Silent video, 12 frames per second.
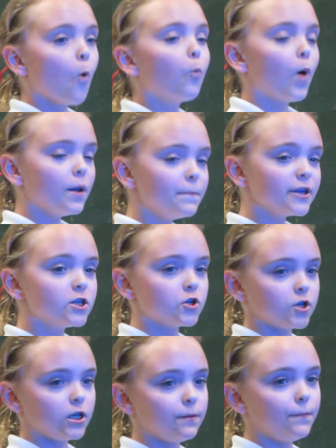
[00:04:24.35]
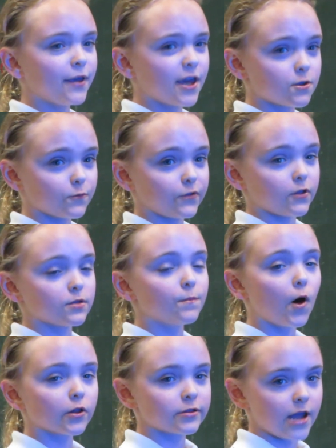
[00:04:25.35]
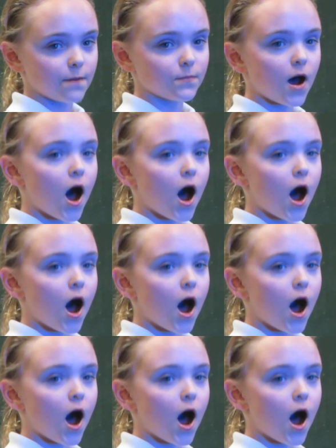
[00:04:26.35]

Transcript: One big journey begins with a small step.